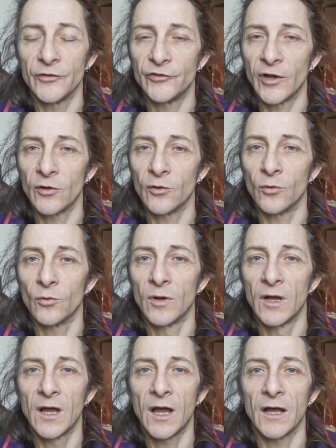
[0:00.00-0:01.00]
jungle
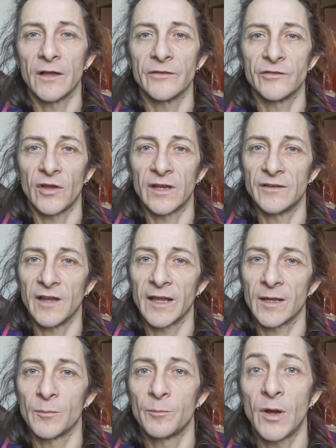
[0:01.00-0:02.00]

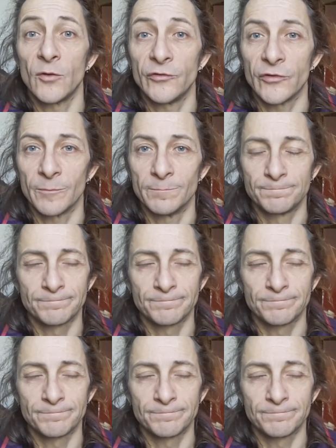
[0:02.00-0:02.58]
psychedelic potion.